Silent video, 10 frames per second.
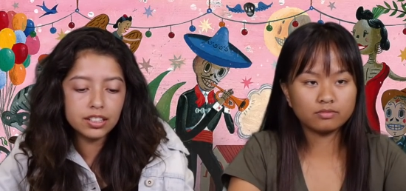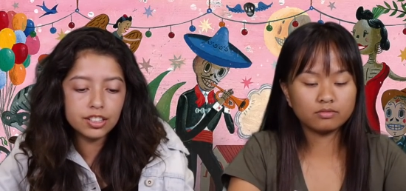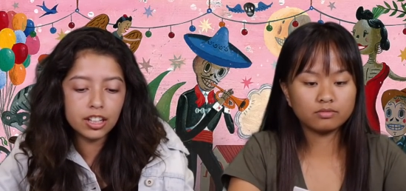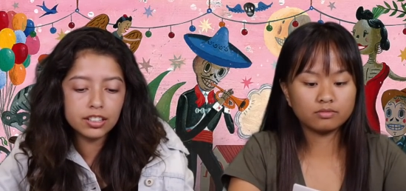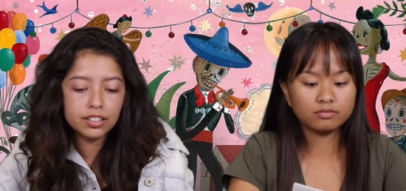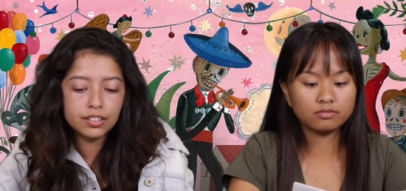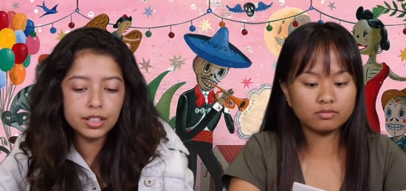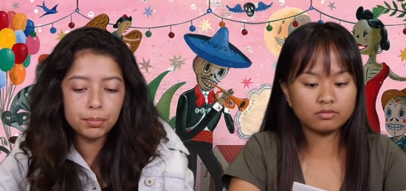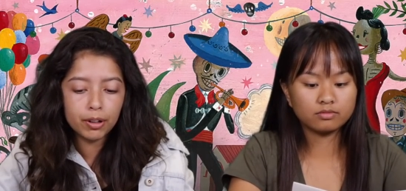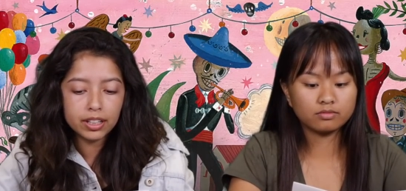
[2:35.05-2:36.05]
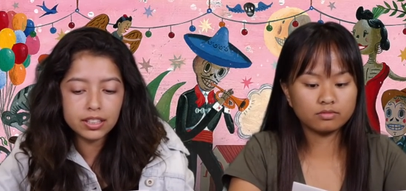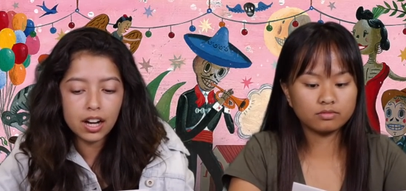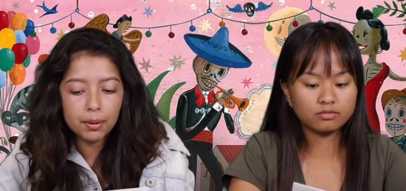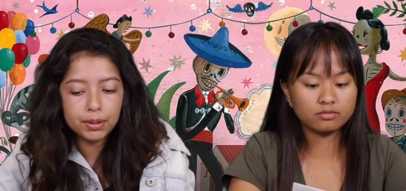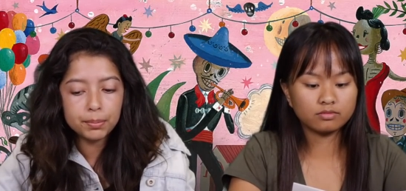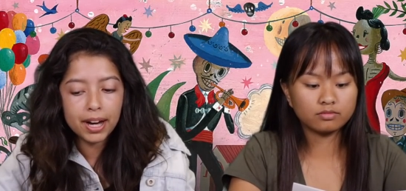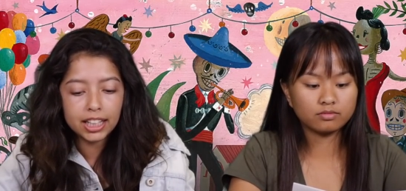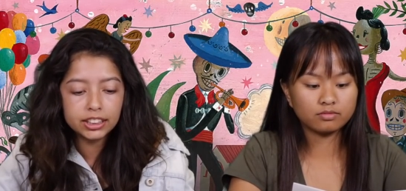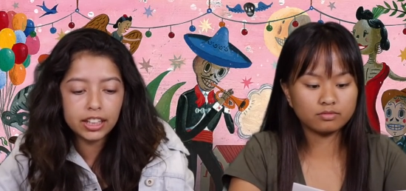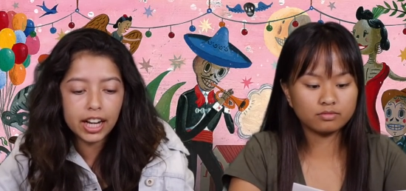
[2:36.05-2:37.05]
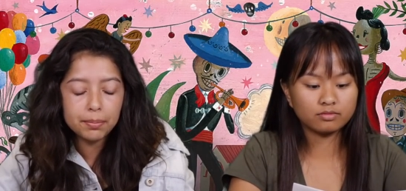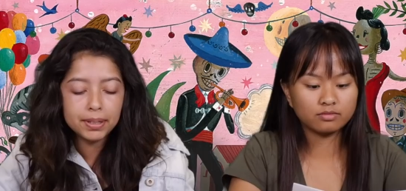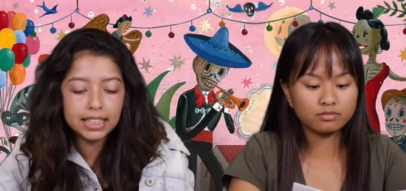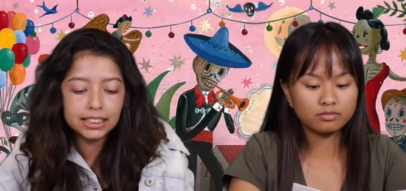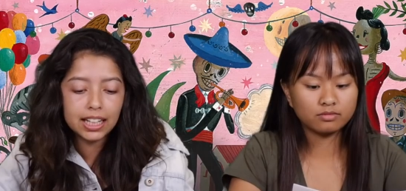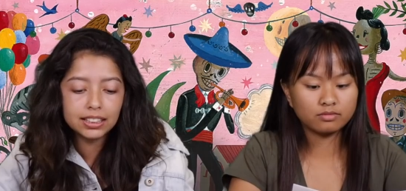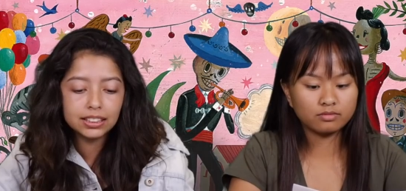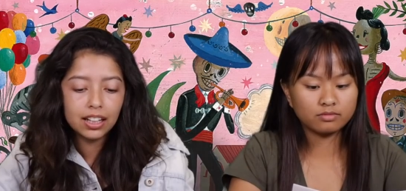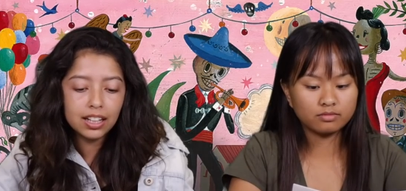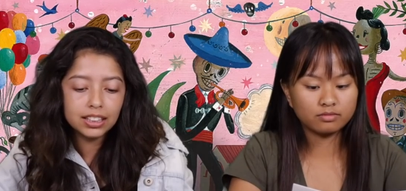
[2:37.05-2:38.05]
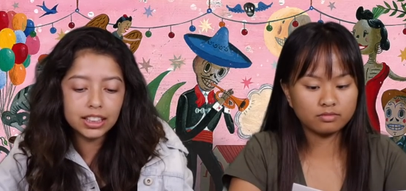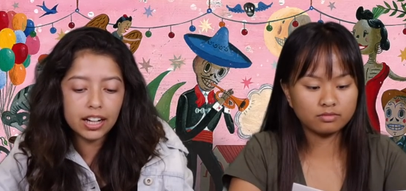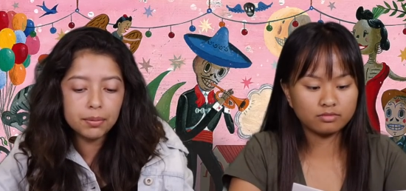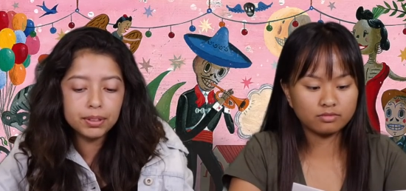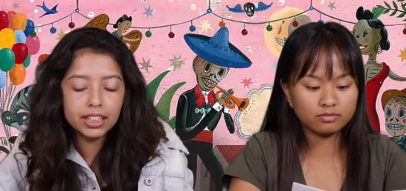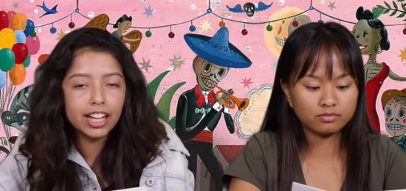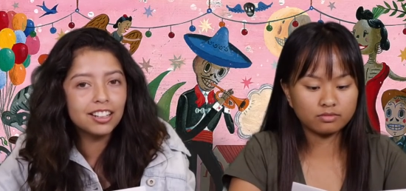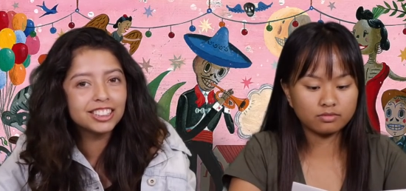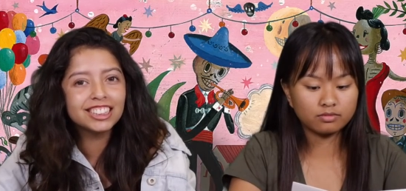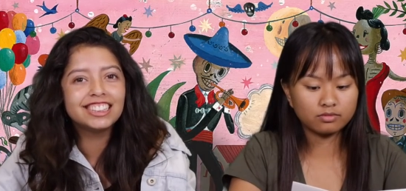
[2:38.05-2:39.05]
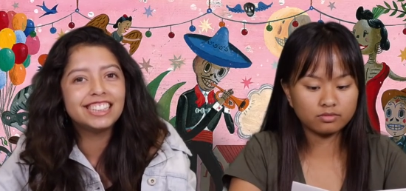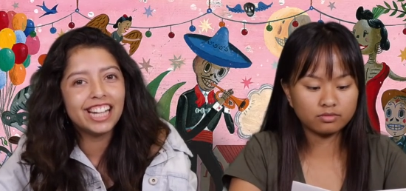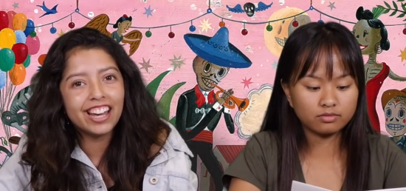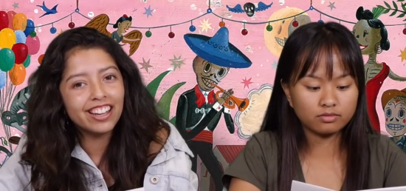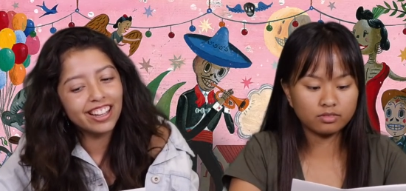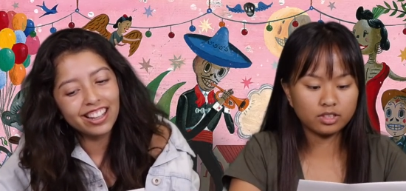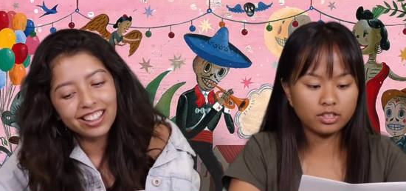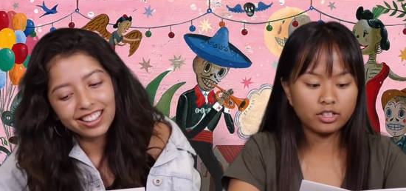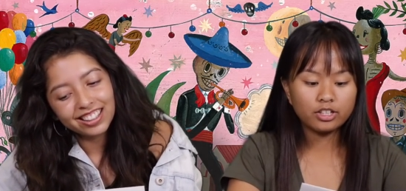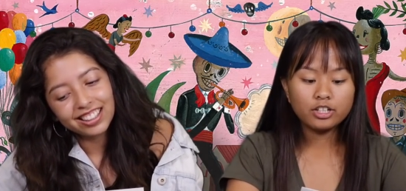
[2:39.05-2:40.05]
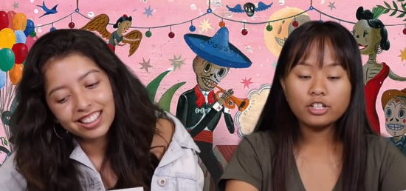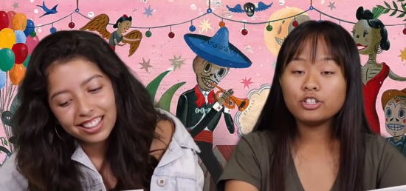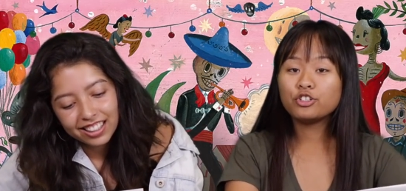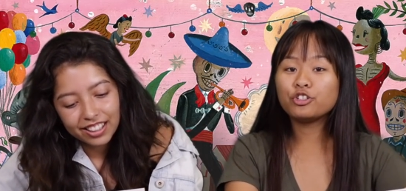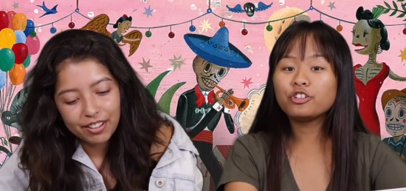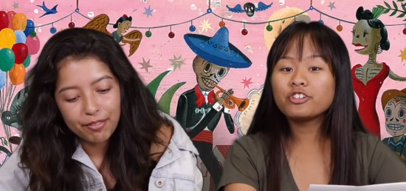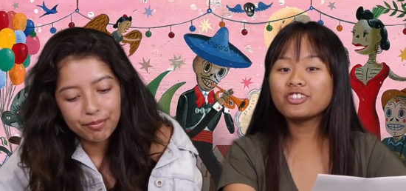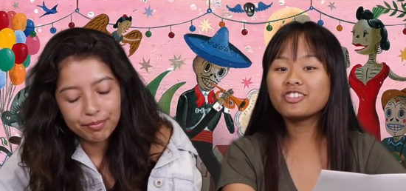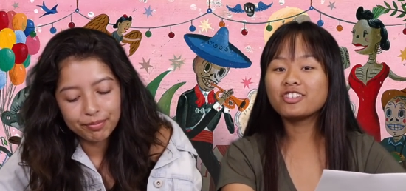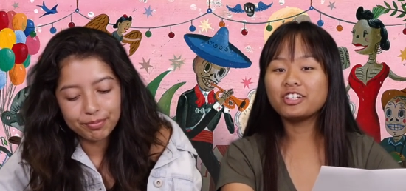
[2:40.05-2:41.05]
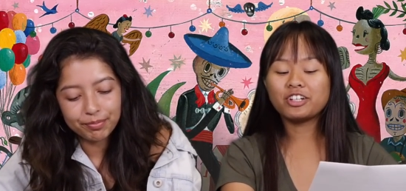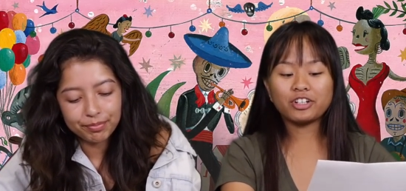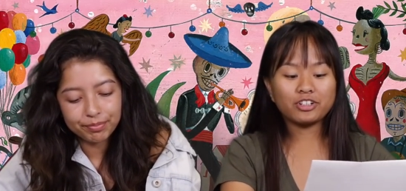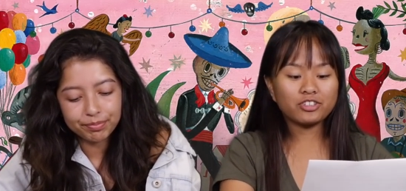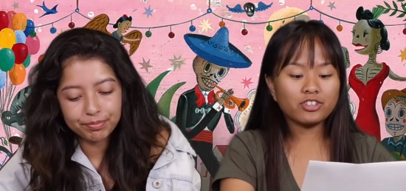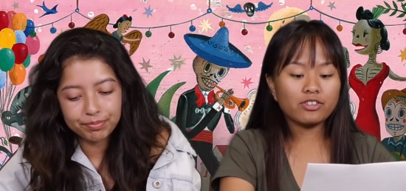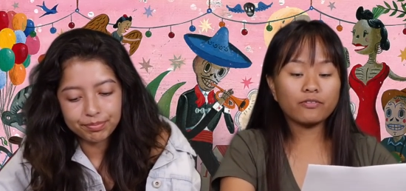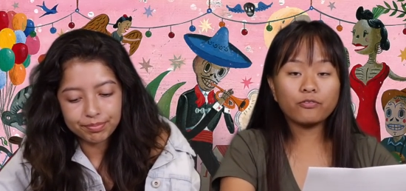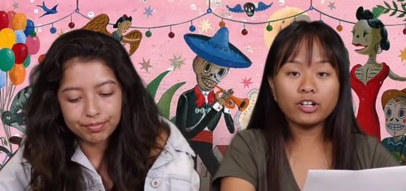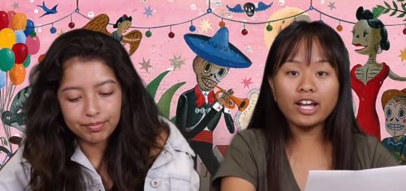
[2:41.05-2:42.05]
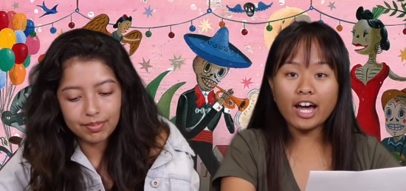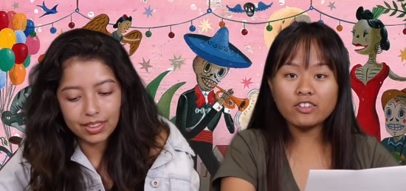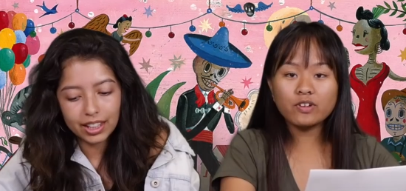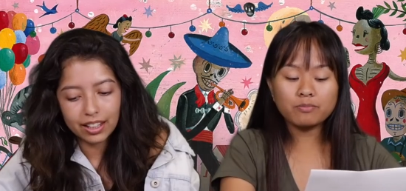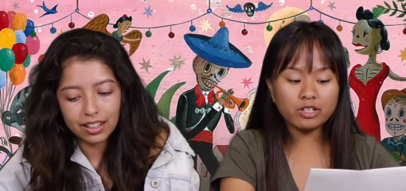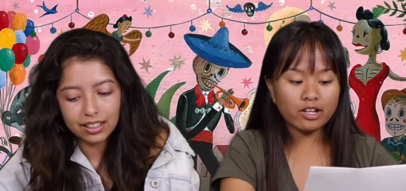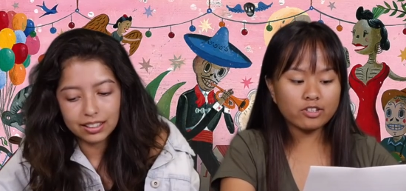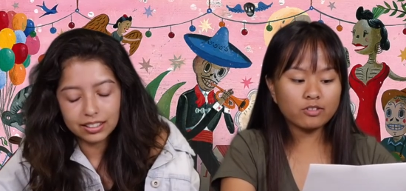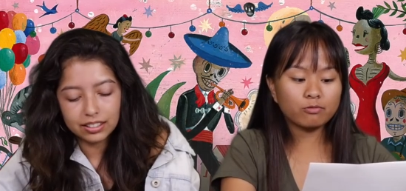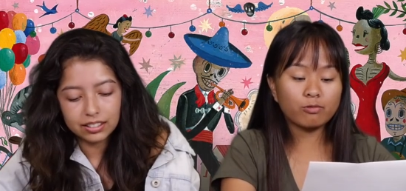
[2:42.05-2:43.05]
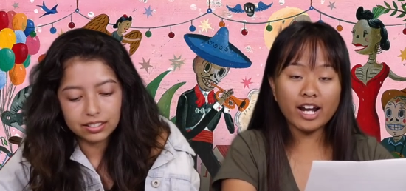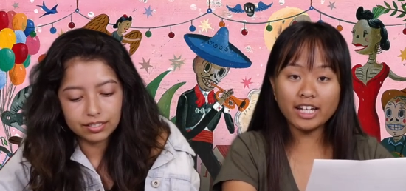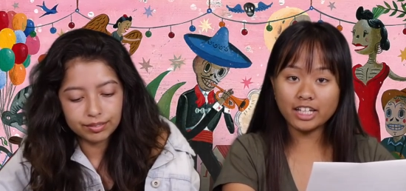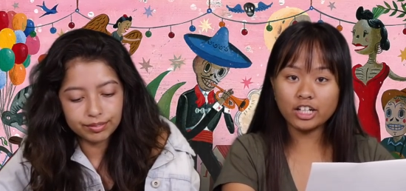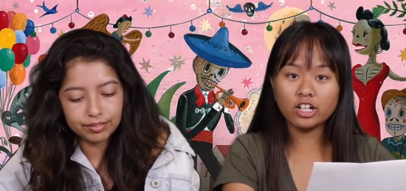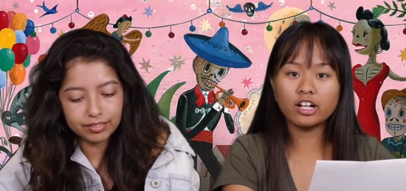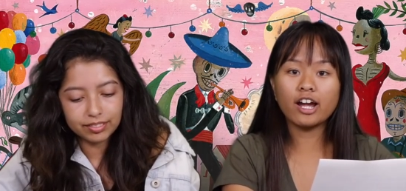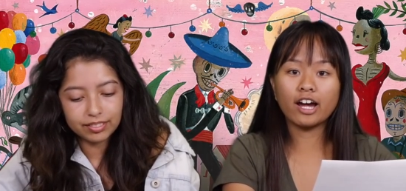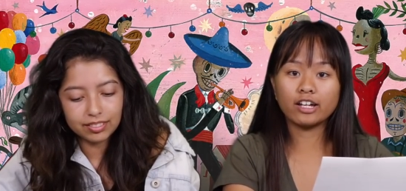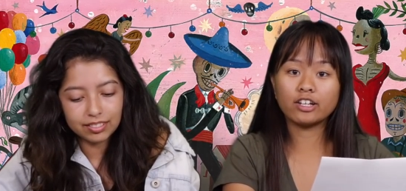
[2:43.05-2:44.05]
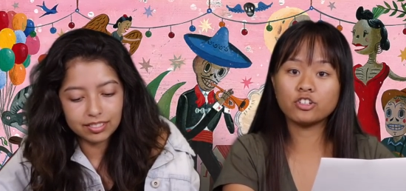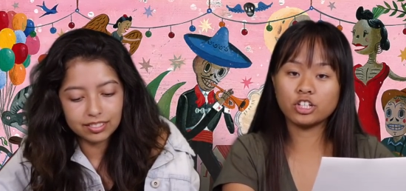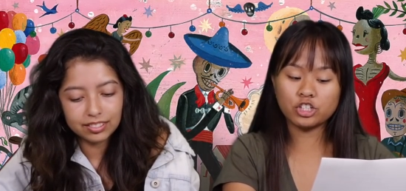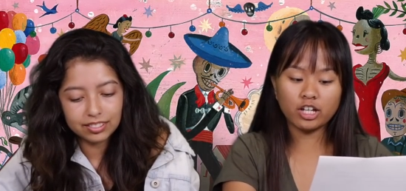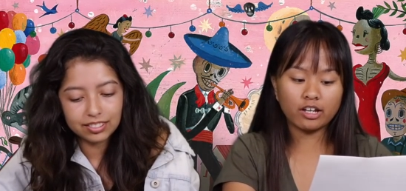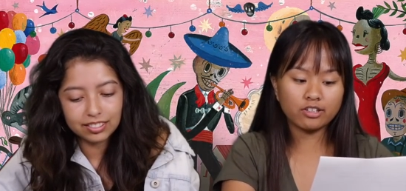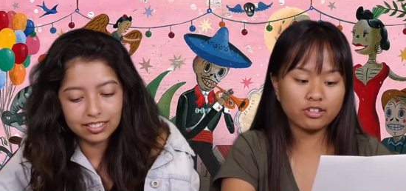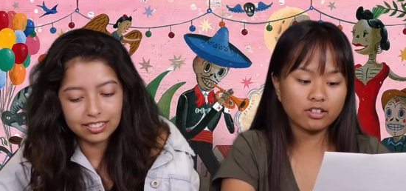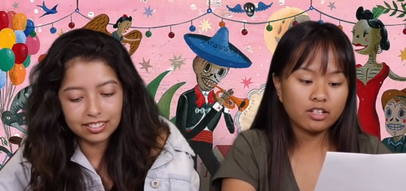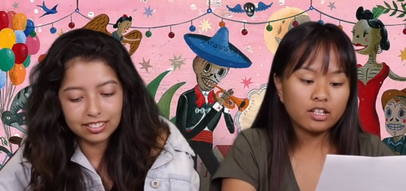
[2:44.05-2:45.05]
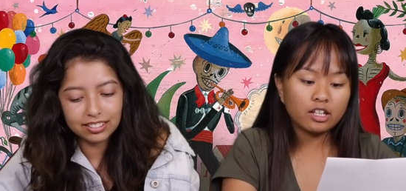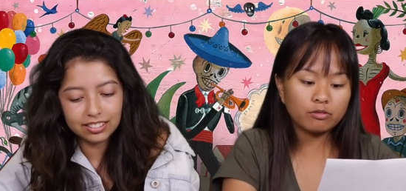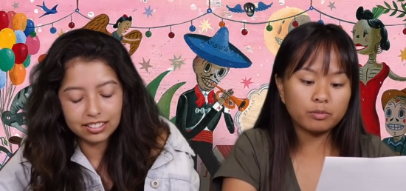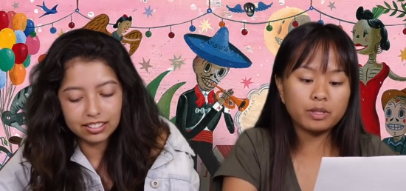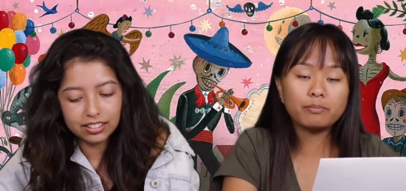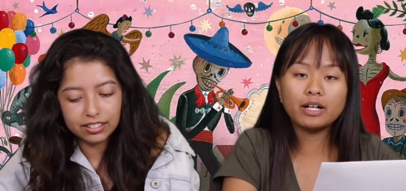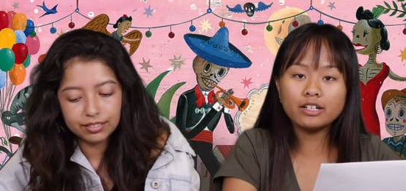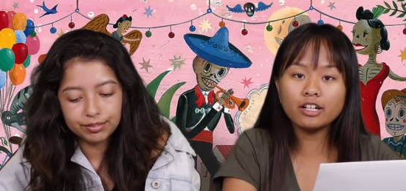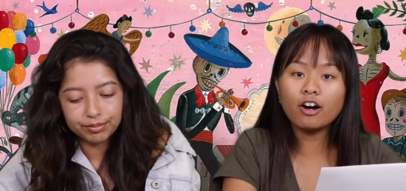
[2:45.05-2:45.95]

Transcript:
Speaker 1: instructional support to help you pass your AP test. Sign up with the counselors today.
Speaker 2: Juniors and seniors, the free ASVAB test right here at SJHS. It will be Monday,